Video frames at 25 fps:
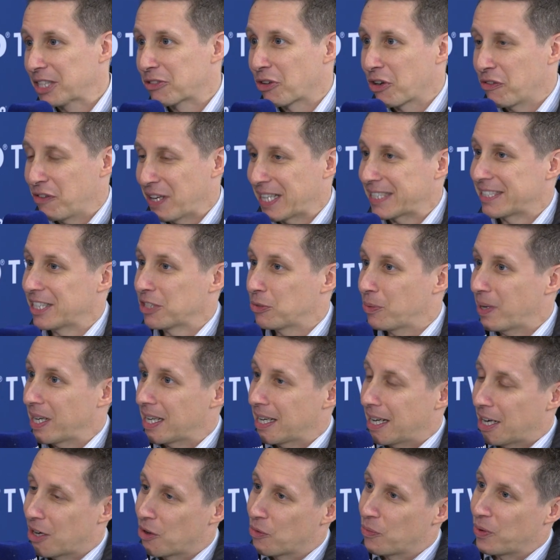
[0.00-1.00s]
reflects as well
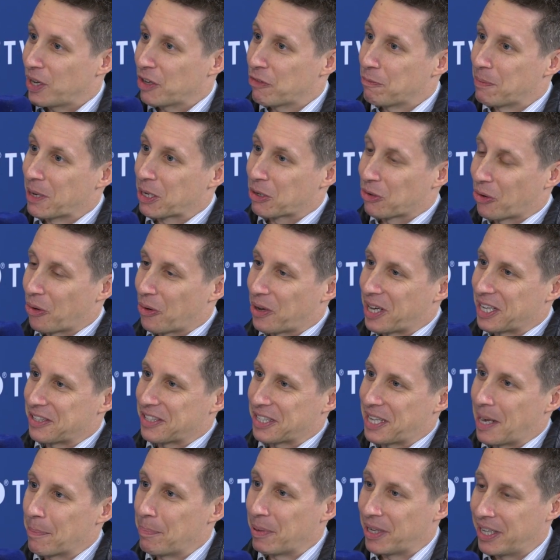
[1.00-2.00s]
how we have been growing as a
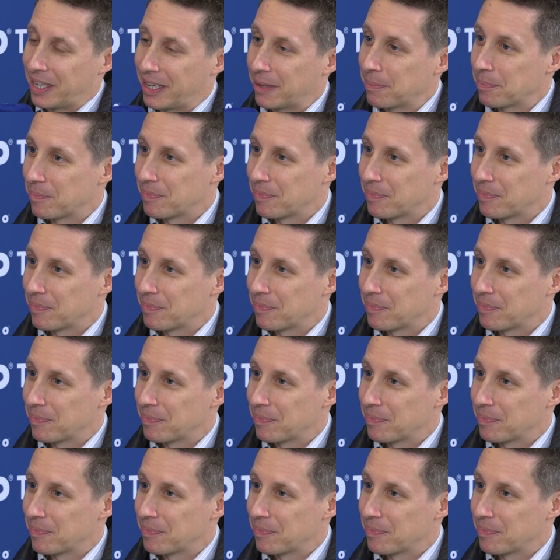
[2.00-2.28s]
company.